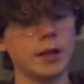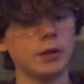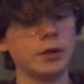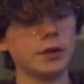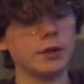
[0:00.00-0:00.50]

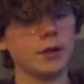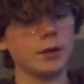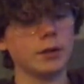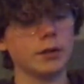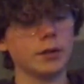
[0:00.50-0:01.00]
she
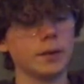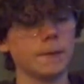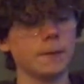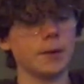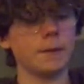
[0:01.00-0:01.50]
snuggled in the
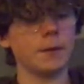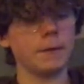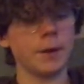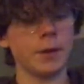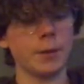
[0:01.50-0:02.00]
fluffy
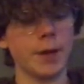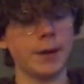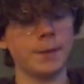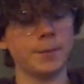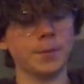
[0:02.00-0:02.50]
feather
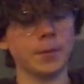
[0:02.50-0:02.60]
bed.